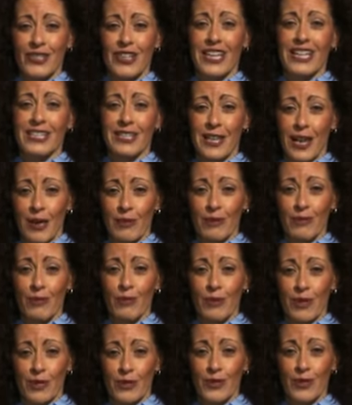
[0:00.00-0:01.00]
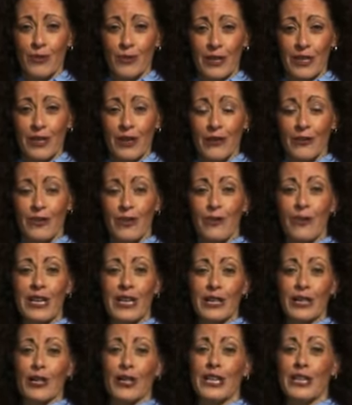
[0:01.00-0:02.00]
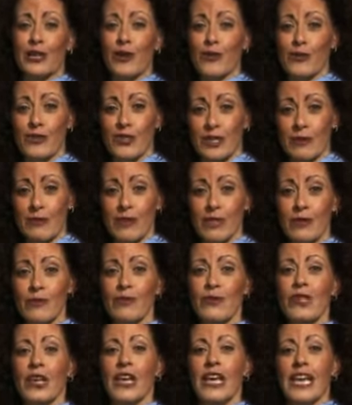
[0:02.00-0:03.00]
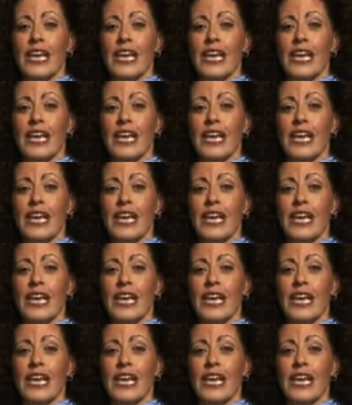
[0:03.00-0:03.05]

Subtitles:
that it's time to replace your windows, and we can look at those symptoms.